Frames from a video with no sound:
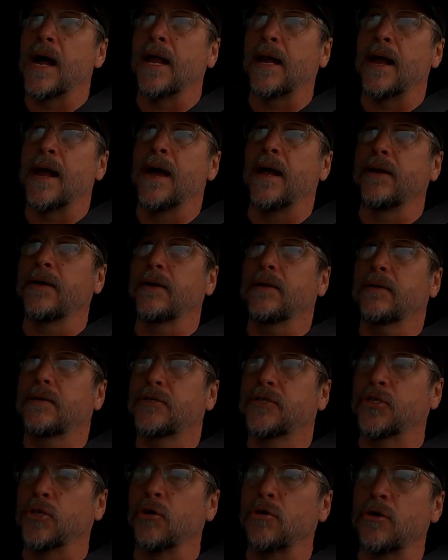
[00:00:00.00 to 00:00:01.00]
got
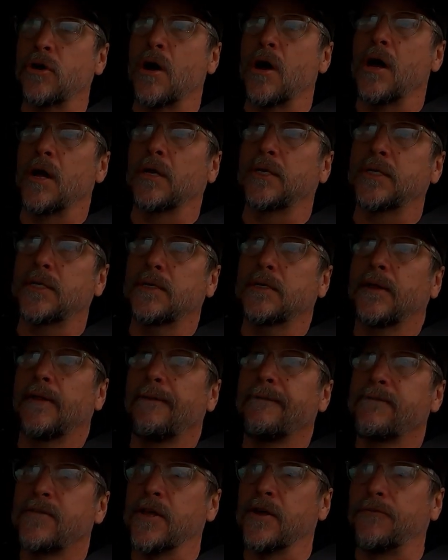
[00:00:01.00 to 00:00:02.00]
on so-called
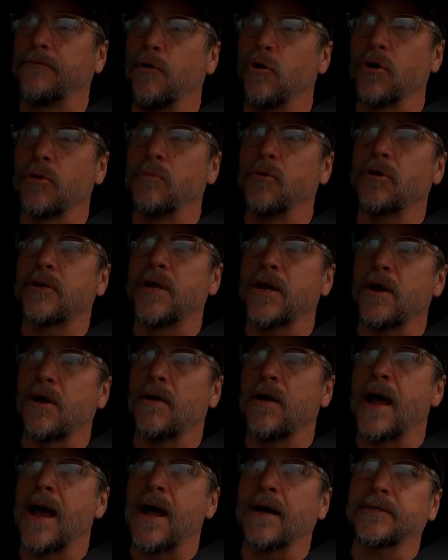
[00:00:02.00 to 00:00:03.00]
the Affordable
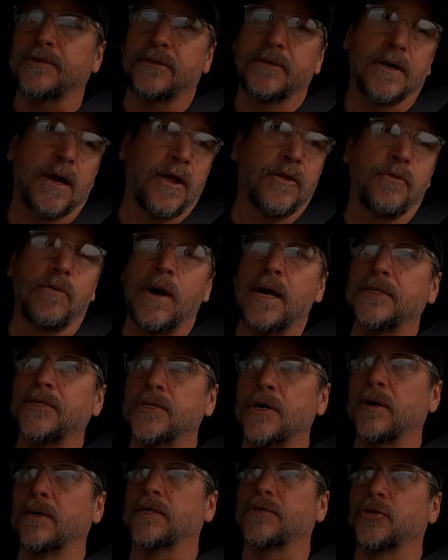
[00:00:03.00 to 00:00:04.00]
Care Act,
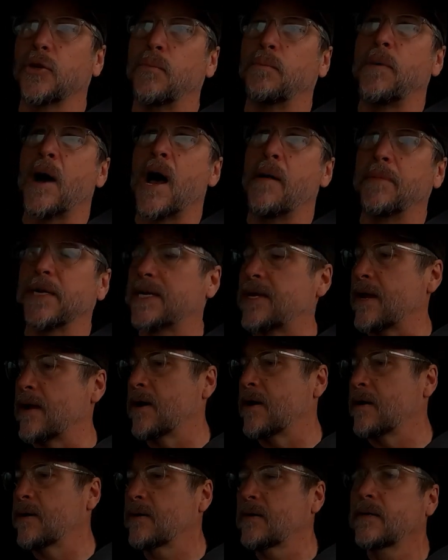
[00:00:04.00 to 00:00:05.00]
otherwise known as
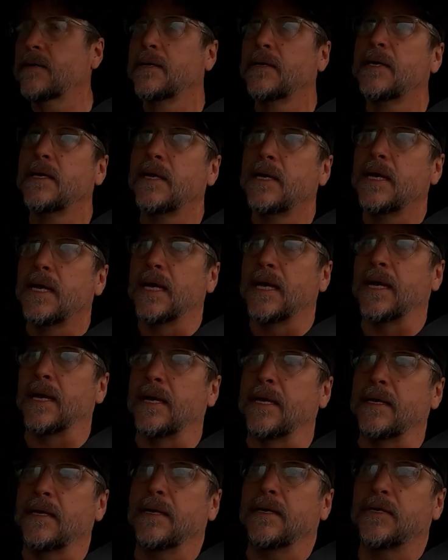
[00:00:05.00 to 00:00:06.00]
Obamacare.
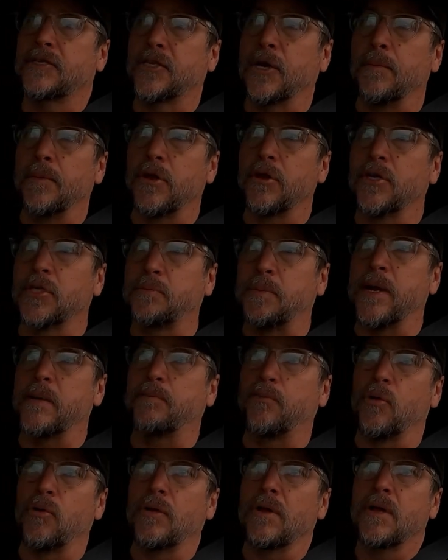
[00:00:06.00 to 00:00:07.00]
And some of those
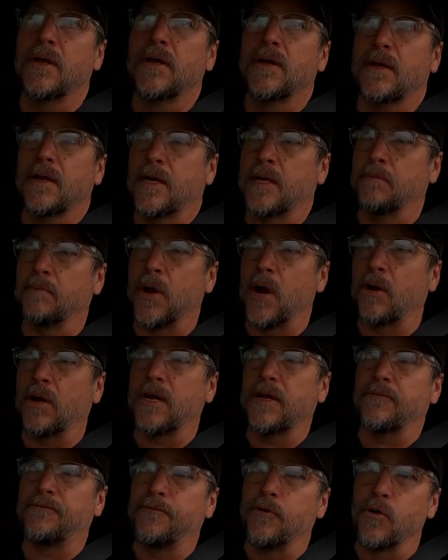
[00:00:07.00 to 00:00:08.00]
people can
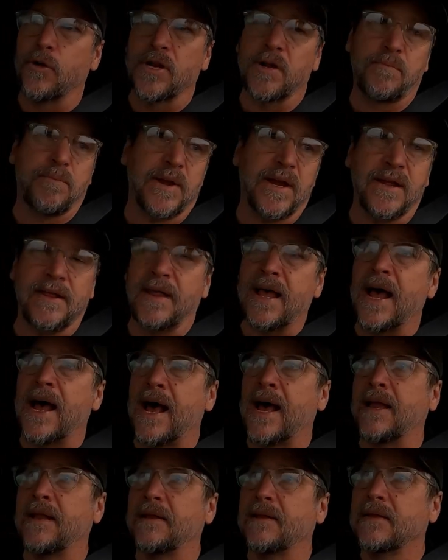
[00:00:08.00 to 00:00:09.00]
barely afford to pay
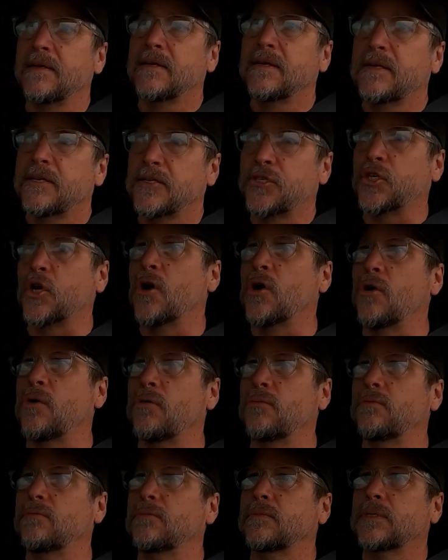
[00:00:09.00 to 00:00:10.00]
that.
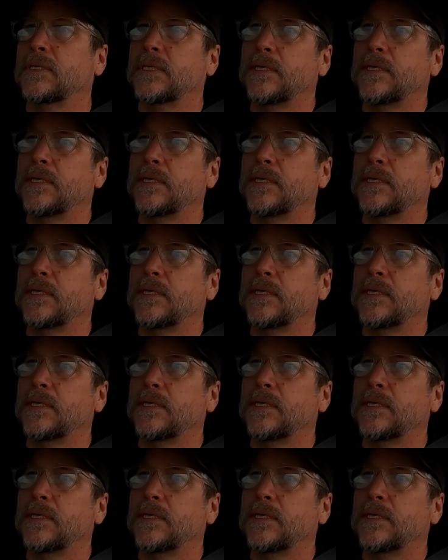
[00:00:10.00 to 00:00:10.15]
So